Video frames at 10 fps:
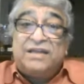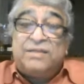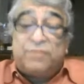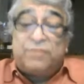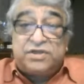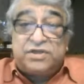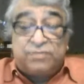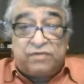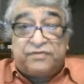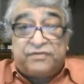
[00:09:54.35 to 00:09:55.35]
the
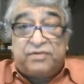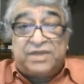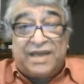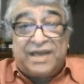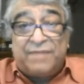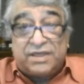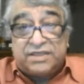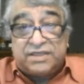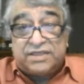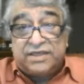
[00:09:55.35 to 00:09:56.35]
principle of
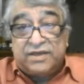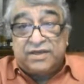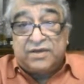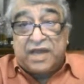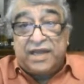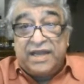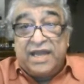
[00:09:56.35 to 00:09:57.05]
thermodynamics, okay?